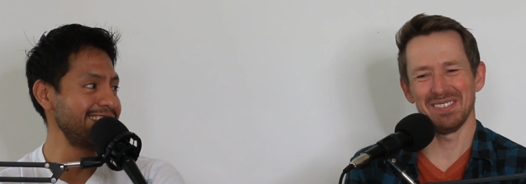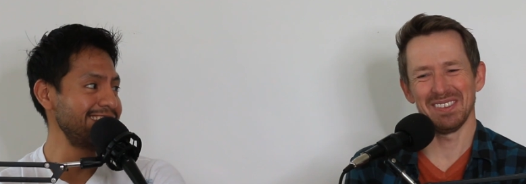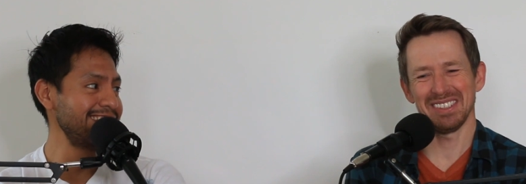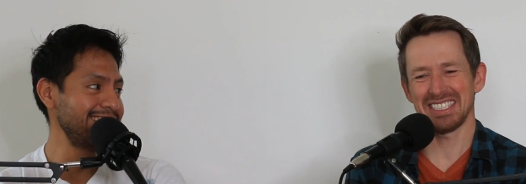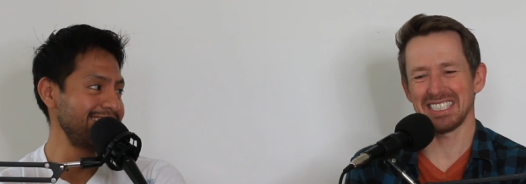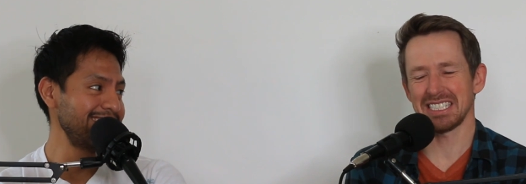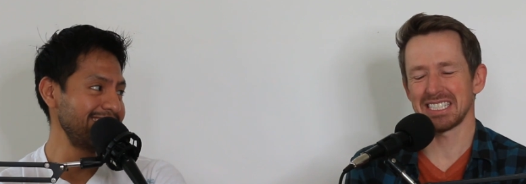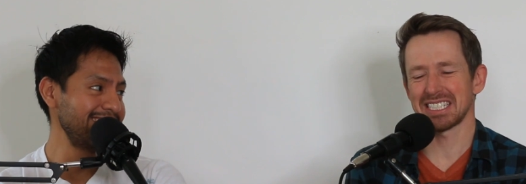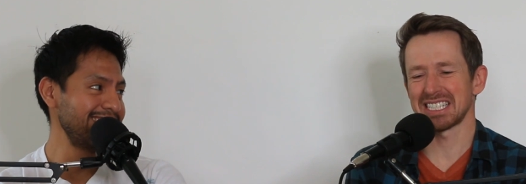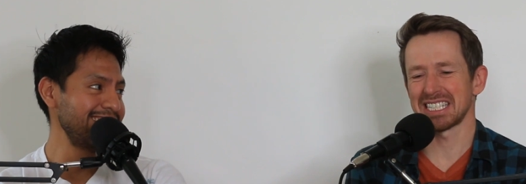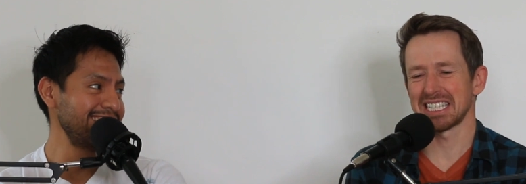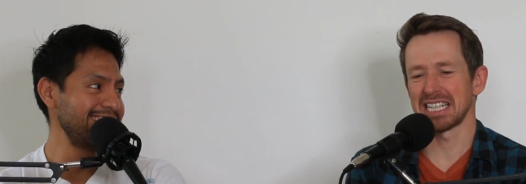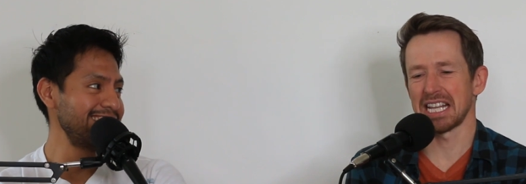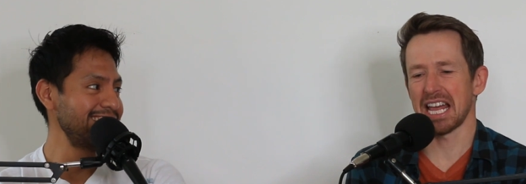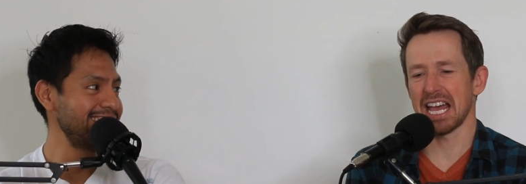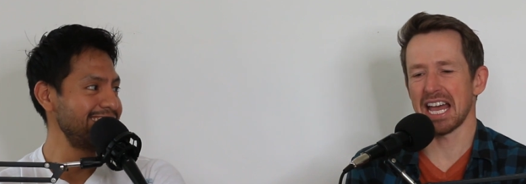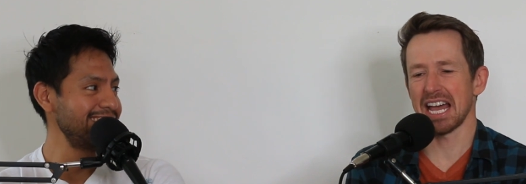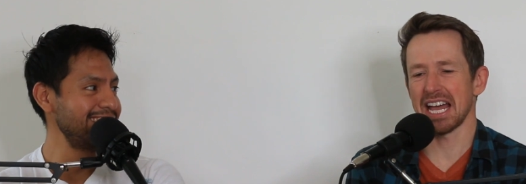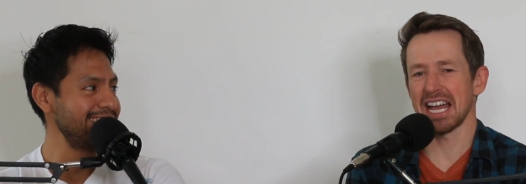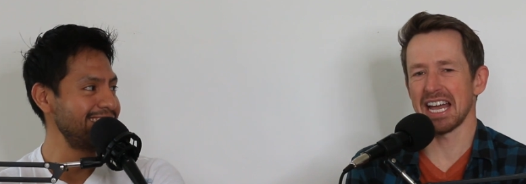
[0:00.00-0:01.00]
Speaker 1: we'll just
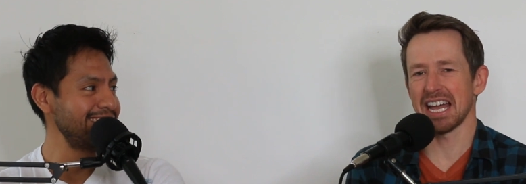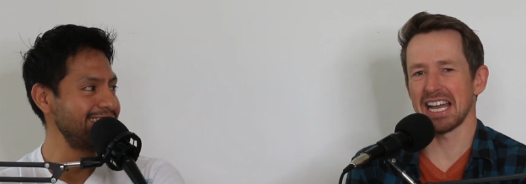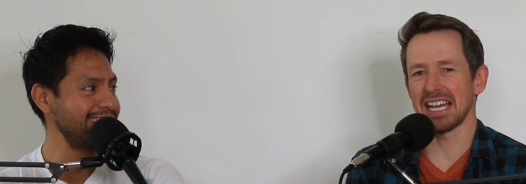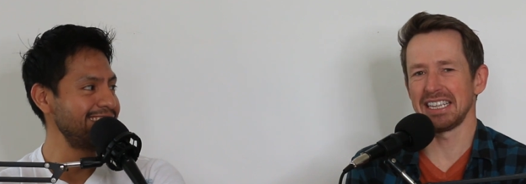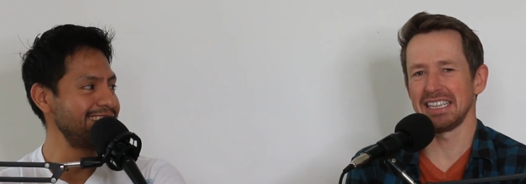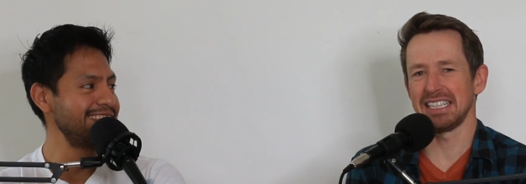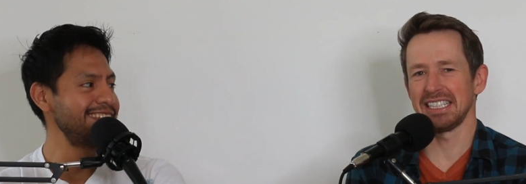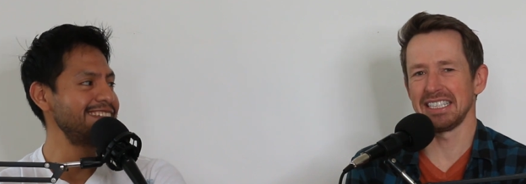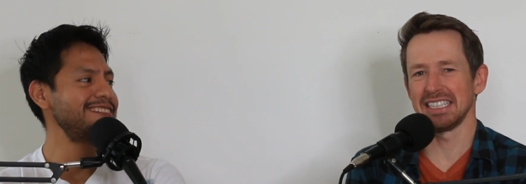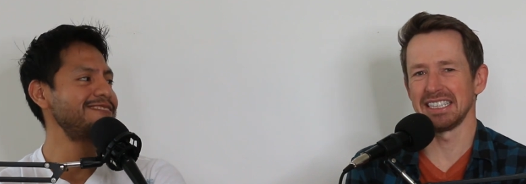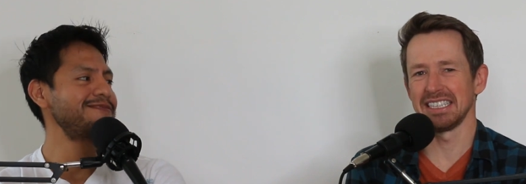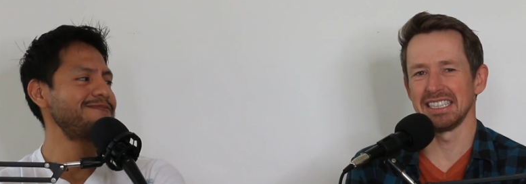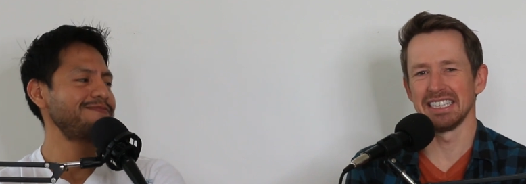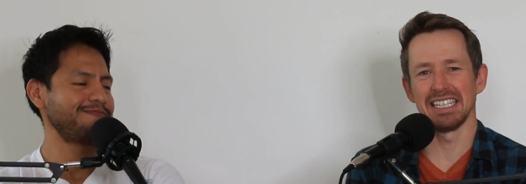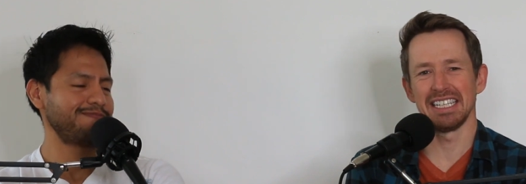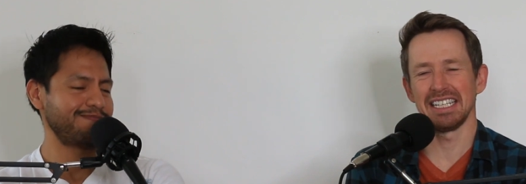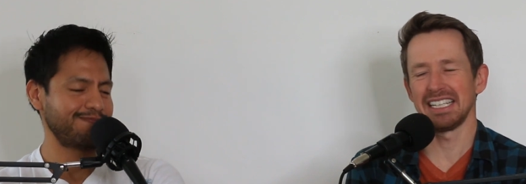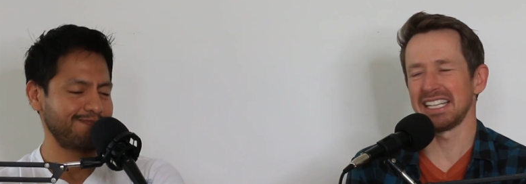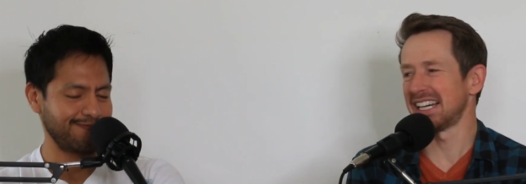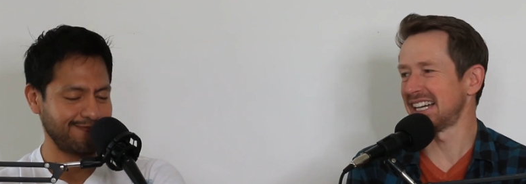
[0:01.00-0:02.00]
slide the
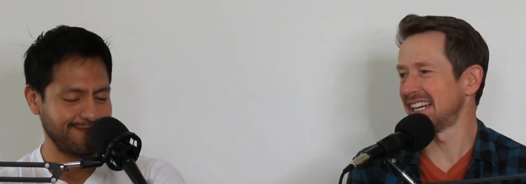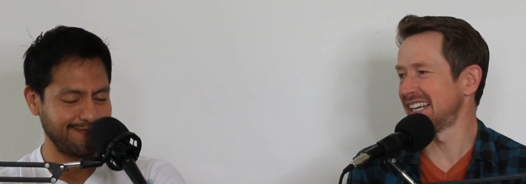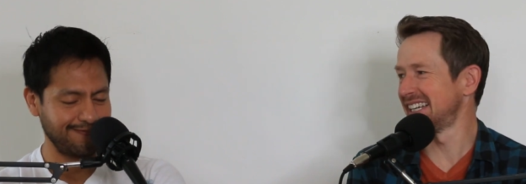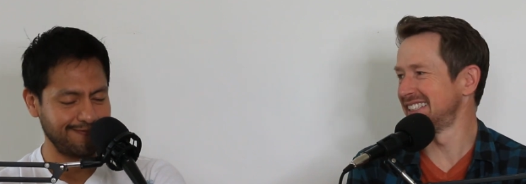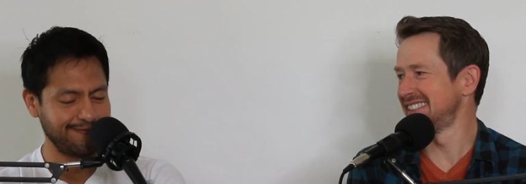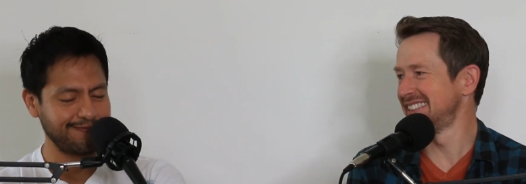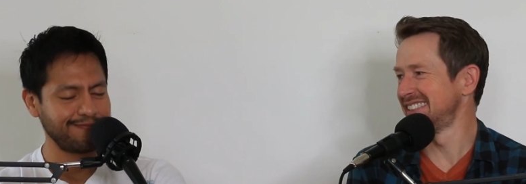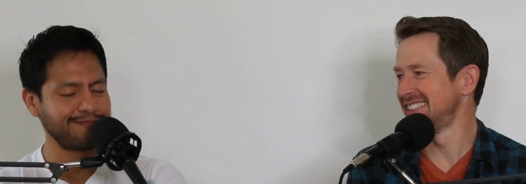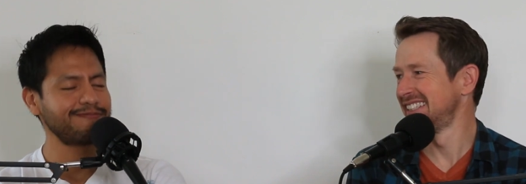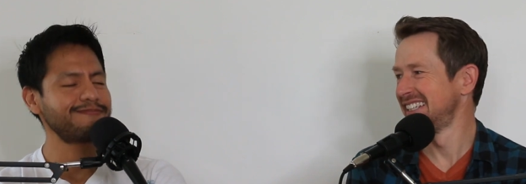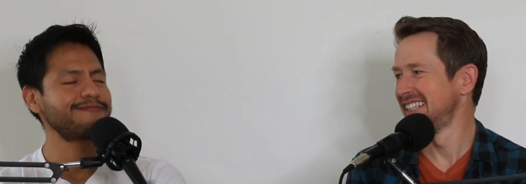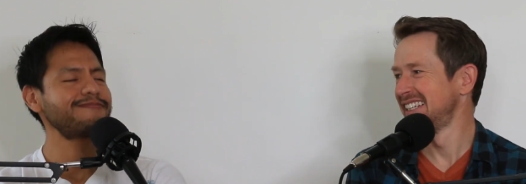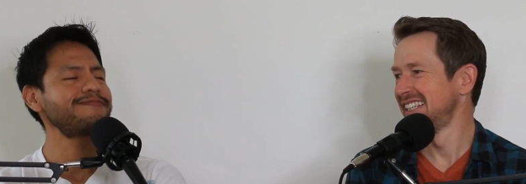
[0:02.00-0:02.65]
lid on,